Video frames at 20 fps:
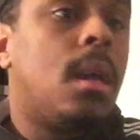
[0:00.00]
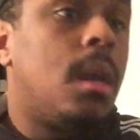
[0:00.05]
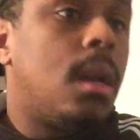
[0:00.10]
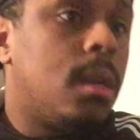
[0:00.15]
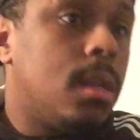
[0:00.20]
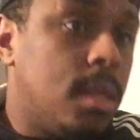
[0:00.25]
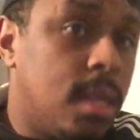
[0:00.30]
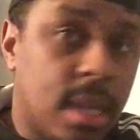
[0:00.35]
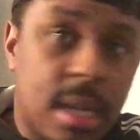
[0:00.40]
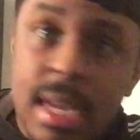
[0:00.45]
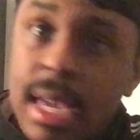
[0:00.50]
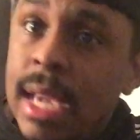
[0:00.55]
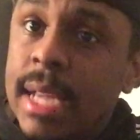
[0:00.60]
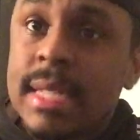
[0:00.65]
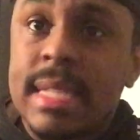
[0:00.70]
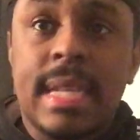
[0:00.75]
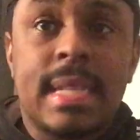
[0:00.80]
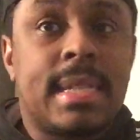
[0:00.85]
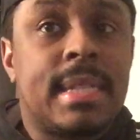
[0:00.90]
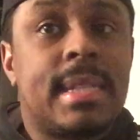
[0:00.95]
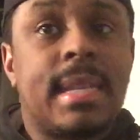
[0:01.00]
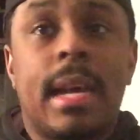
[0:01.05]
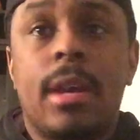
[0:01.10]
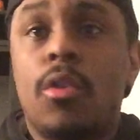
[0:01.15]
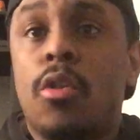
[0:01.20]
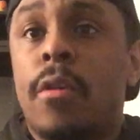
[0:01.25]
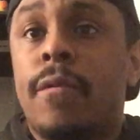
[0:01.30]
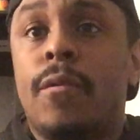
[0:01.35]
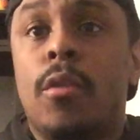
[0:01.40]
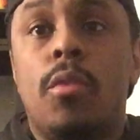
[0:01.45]
you can't take the
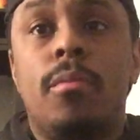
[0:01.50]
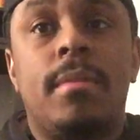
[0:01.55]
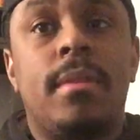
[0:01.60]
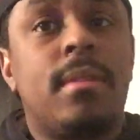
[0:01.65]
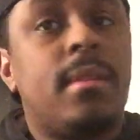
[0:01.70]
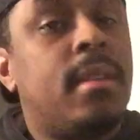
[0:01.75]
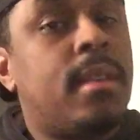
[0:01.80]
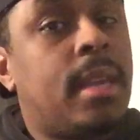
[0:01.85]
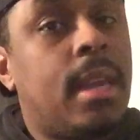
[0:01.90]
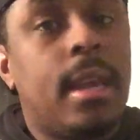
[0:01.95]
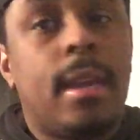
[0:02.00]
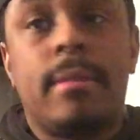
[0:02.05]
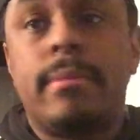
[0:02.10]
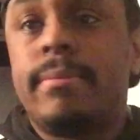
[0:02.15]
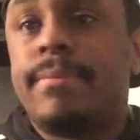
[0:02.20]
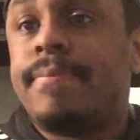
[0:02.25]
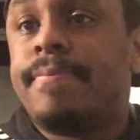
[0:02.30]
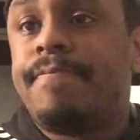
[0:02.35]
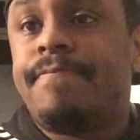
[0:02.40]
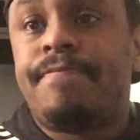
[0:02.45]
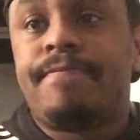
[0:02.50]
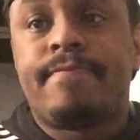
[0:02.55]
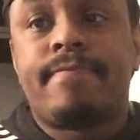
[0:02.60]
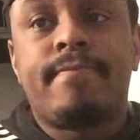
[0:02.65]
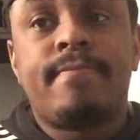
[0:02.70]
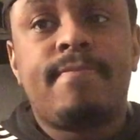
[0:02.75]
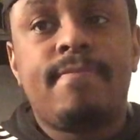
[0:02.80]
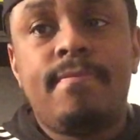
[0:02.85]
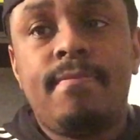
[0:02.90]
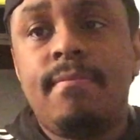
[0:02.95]
title off Roman. You can't.
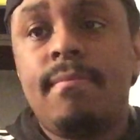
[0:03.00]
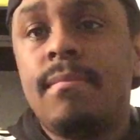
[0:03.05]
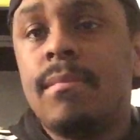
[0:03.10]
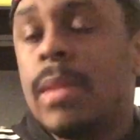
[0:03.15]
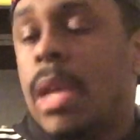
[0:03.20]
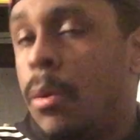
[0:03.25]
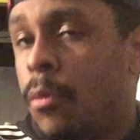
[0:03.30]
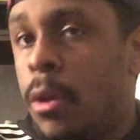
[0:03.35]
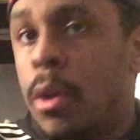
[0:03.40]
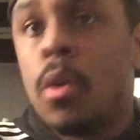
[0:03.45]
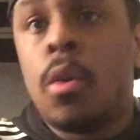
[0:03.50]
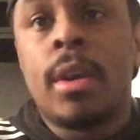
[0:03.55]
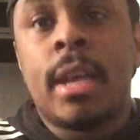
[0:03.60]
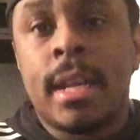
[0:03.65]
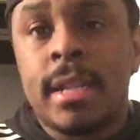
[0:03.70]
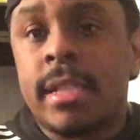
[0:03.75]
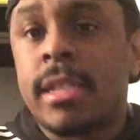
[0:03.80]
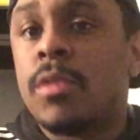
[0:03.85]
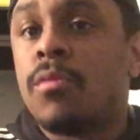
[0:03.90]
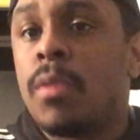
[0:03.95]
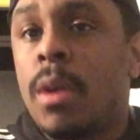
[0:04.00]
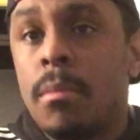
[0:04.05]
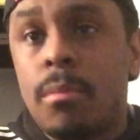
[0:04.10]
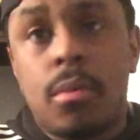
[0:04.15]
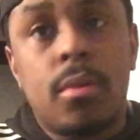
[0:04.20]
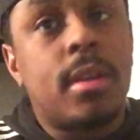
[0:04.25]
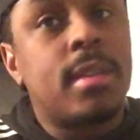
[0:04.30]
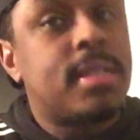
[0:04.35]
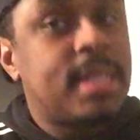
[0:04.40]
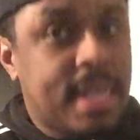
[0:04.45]
We're going to get to the Rumble,
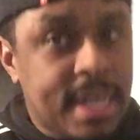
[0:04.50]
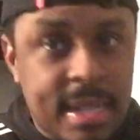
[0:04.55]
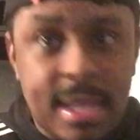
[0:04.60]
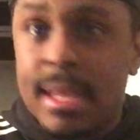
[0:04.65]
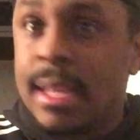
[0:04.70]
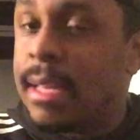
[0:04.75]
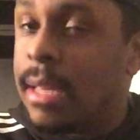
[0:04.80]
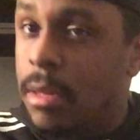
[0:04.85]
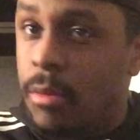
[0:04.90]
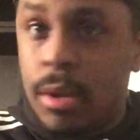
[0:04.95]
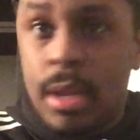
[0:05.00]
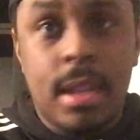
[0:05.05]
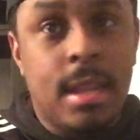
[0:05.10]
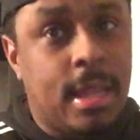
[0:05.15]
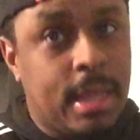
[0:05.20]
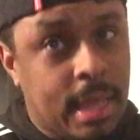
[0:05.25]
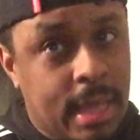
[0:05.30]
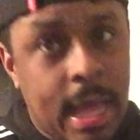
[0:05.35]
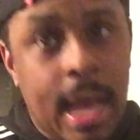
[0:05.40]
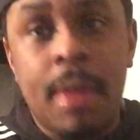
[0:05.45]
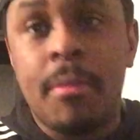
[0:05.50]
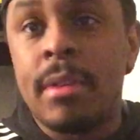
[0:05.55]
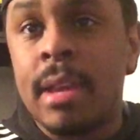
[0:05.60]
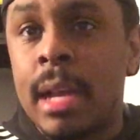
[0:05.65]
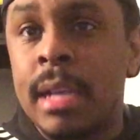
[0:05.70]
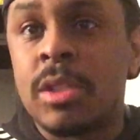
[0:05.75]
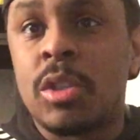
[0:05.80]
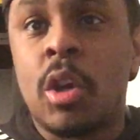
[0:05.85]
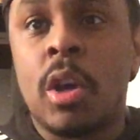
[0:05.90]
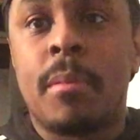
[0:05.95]
because there's a lot we
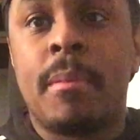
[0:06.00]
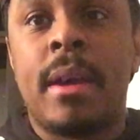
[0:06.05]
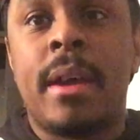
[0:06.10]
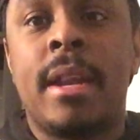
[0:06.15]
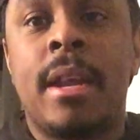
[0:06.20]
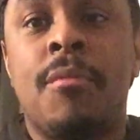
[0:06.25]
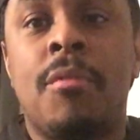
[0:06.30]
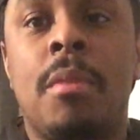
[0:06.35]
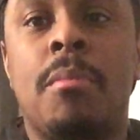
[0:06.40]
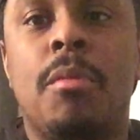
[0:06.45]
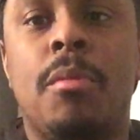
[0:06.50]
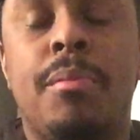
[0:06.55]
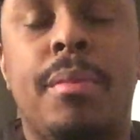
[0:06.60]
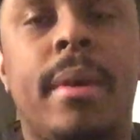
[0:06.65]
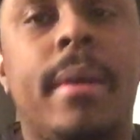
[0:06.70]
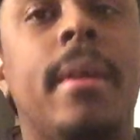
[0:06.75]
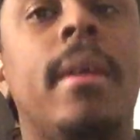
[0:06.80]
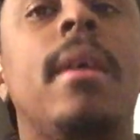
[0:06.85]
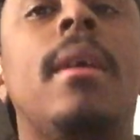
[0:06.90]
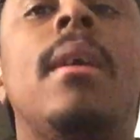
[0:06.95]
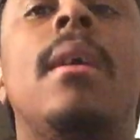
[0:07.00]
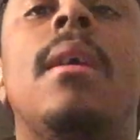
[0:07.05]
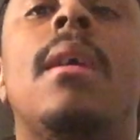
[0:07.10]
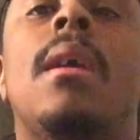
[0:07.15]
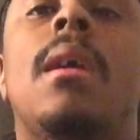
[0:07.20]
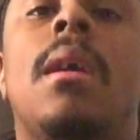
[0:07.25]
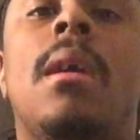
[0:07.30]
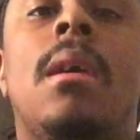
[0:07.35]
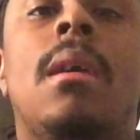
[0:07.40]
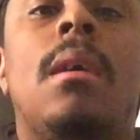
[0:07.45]
got to talk about in that Rumble, but
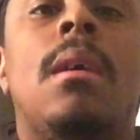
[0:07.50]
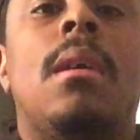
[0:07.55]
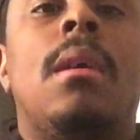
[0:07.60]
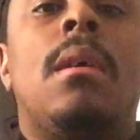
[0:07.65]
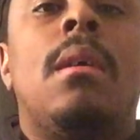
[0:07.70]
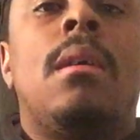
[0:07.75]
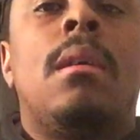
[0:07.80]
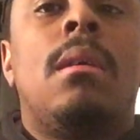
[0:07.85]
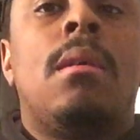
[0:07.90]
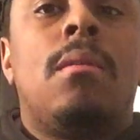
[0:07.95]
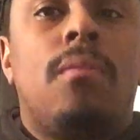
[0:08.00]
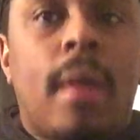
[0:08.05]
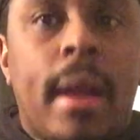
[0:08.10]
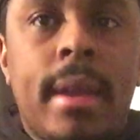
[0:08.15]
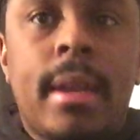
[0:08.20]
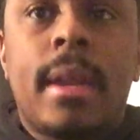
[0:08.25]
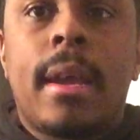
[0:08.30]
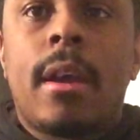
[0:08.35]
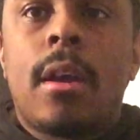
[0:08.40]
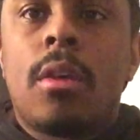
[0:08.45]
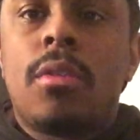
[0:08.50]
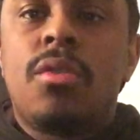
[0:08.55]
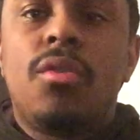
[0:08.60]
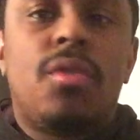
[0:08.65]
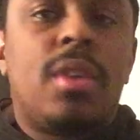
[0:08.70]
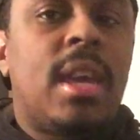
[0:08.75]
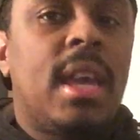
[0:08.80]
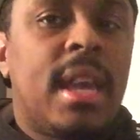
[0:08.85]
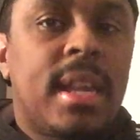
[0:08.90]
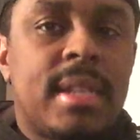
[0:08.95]
right now, you
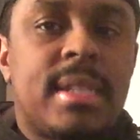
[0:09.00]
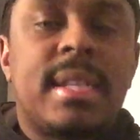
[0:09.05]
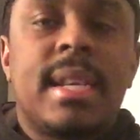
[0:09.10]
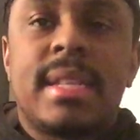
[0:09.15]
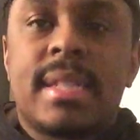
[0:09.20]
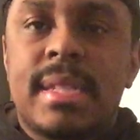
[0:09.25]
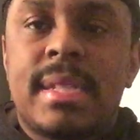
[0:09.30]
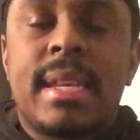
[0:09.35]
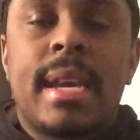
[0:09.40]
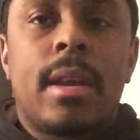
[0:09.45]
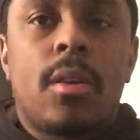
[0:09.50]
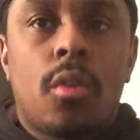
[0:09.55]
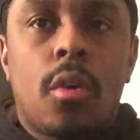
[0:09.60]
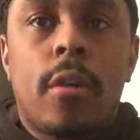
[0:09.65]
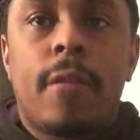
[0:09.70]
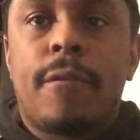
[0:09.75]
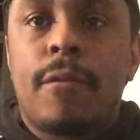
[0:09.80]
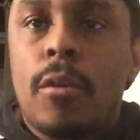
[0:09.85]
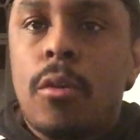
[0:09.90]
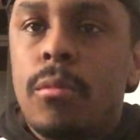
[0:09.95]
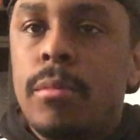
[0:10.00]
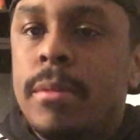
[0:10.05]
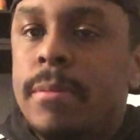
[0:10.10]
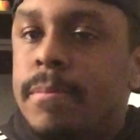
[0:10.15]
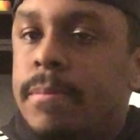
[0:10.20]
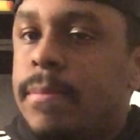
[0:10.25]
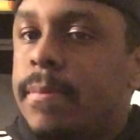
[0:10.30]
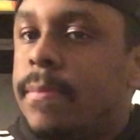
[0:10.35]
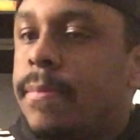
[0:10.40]
can't take the title off Roman.